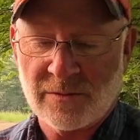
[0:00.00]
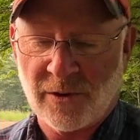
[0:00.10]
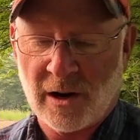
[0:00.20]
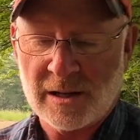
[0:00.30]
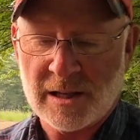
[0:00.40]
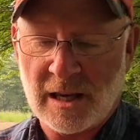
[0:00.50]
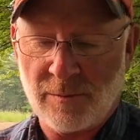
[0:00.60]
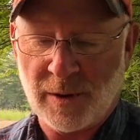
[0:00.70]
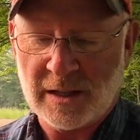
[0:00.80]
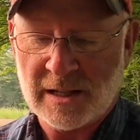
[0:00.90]
far as
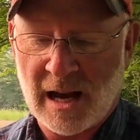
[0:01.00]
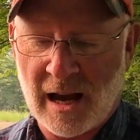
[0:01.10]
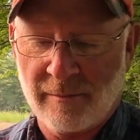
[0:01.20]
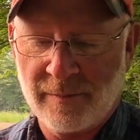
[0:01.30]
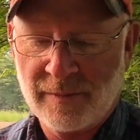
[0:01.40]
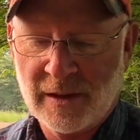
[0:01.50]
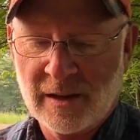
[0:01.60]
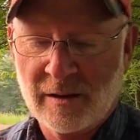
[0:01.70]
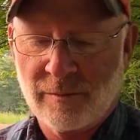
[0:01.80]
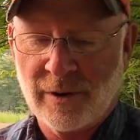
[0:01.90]
keeping time.
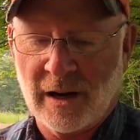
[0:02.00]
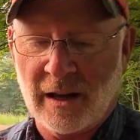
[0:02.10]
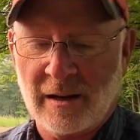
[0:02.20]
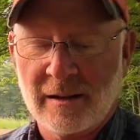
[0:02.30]
But